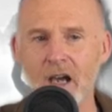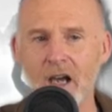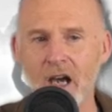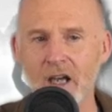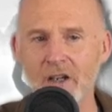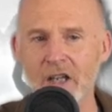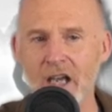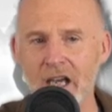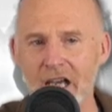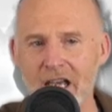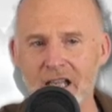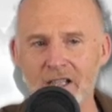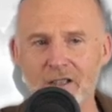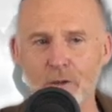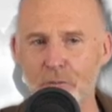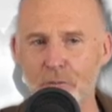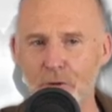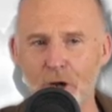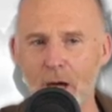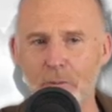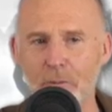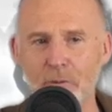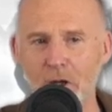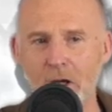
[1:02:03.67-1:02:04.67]
And here's the
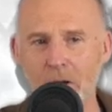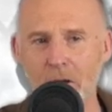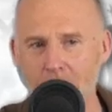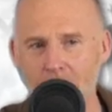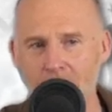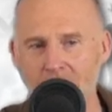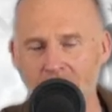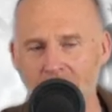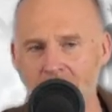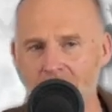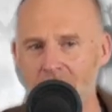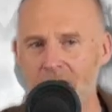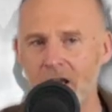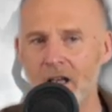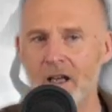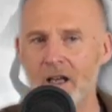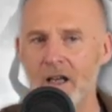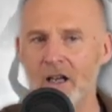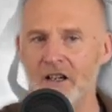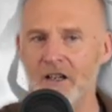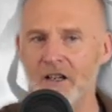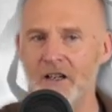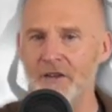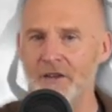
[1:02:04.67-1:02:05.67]
problem
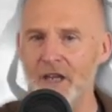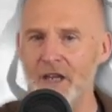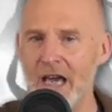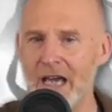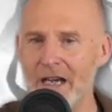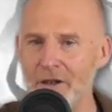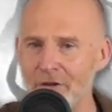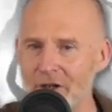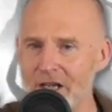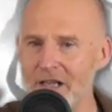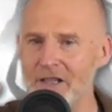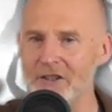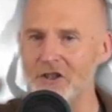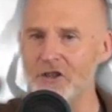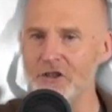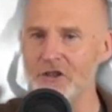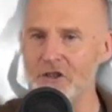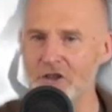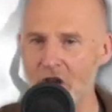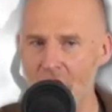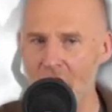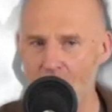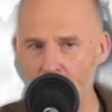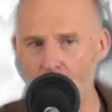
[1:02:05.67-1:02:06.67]
there is
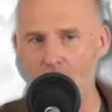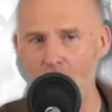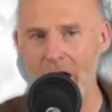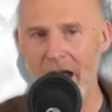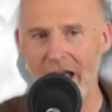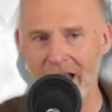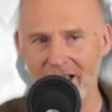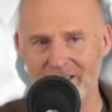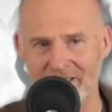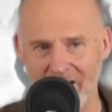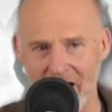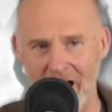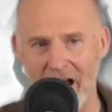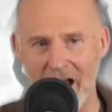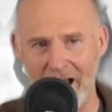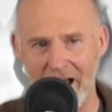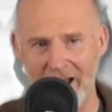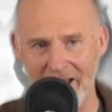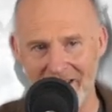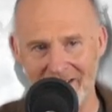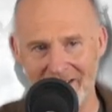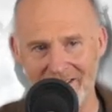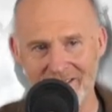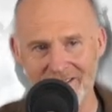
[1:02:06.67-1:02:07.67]
nowhere to
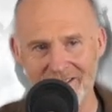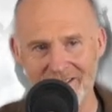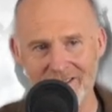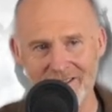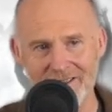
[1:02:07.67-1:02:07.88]
hide.